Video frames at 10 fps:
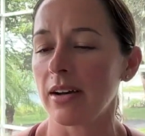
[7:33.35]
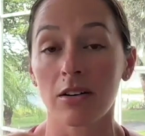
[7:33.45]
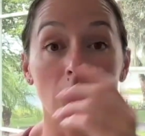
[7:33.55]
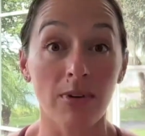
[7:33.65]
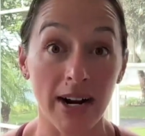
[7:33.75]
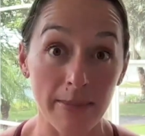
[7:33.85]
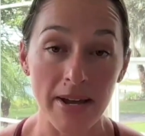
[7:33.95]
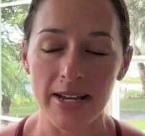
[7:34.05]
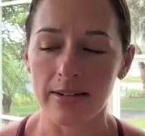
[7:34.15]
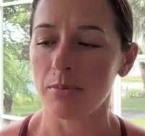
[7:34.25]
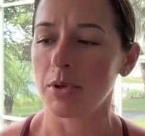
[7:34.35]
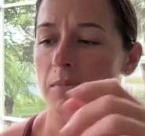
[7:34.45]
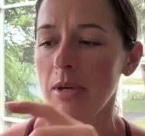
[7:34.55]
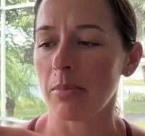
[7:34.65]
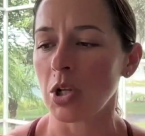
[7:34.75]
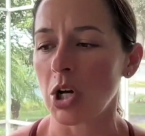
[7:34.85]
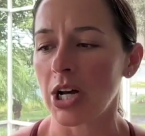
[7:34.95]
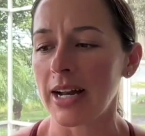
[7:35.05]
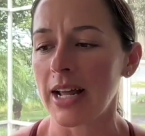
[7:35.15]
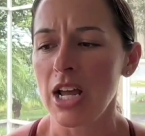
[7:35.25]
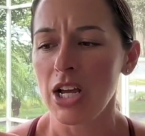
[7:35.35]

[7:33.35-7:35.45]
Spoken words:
or recommend putting people on.